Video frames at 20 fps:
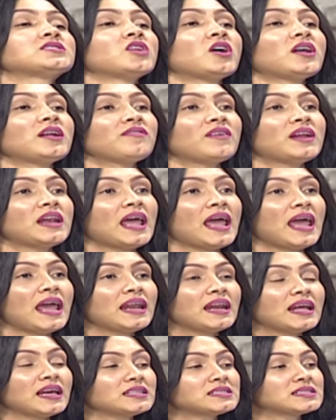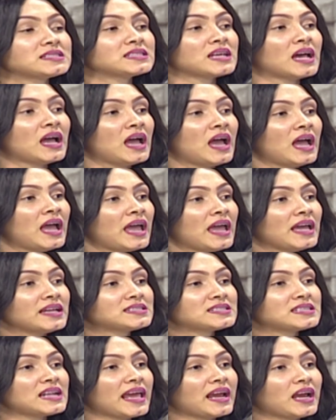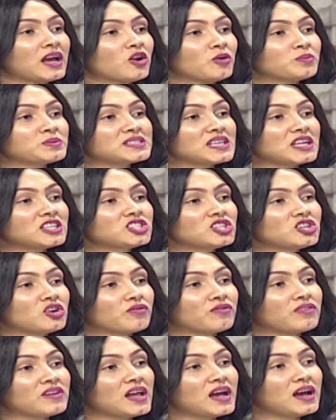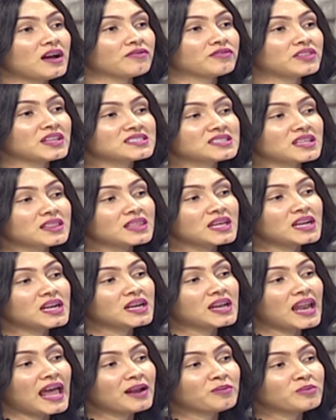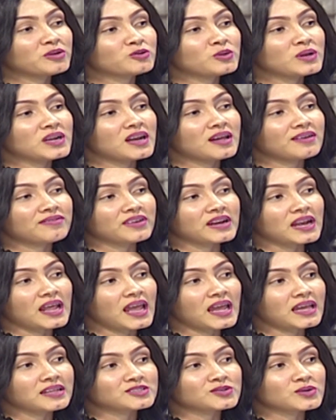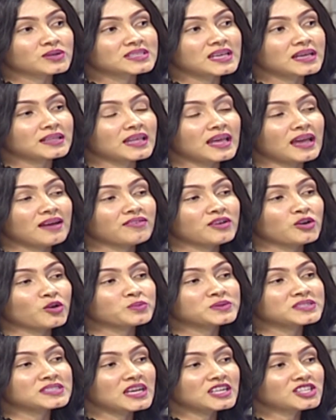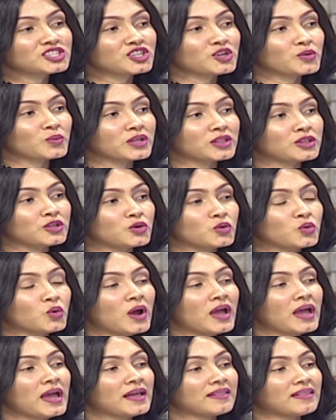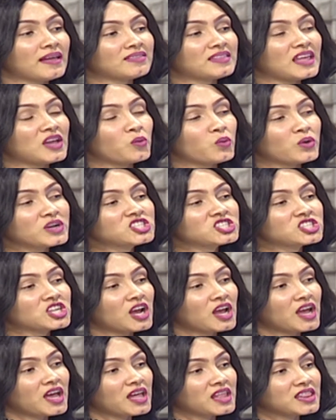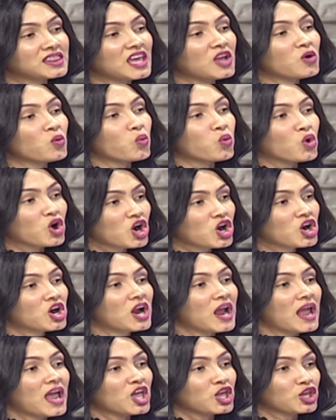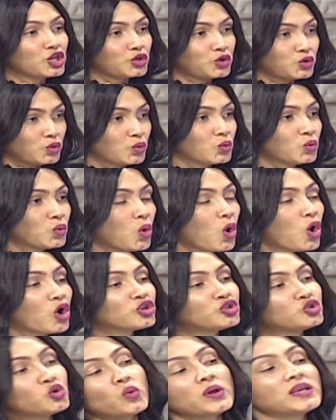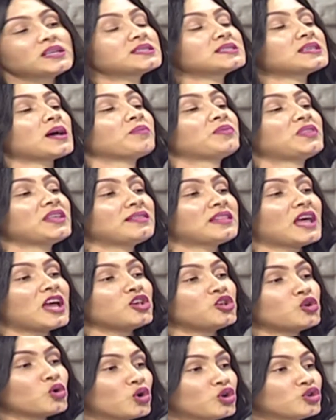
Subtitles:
not even hate. It's like an obsession of love. There's a thin line between love and hate. So it's like they have an obsession with you that they wish they were you or doing something that you're